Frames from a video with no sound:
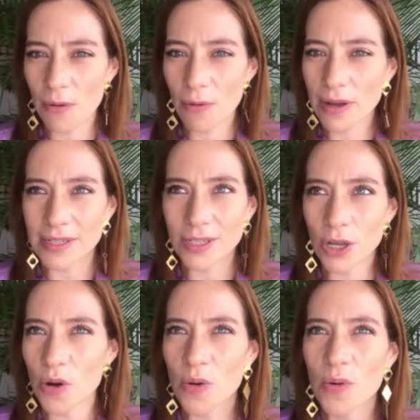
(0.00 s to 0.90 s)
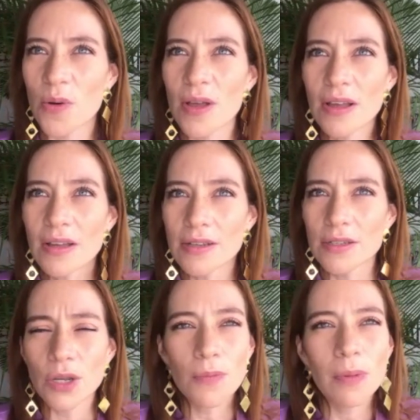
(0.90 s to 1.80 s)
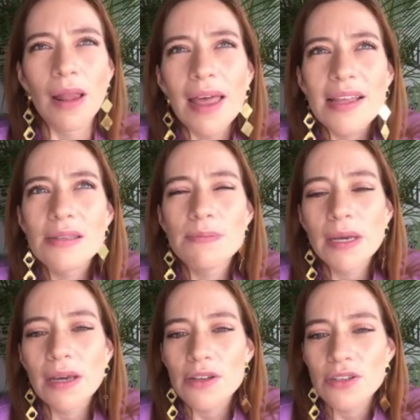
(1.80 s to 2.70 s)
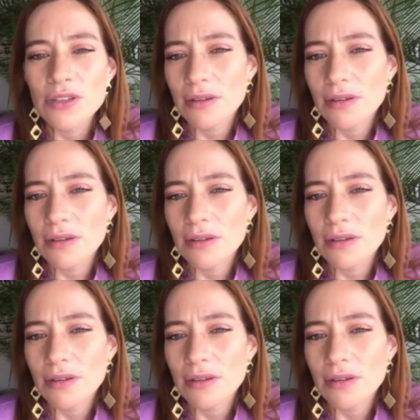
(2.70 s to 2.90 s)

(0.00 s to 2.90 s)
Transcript: was so blessed, because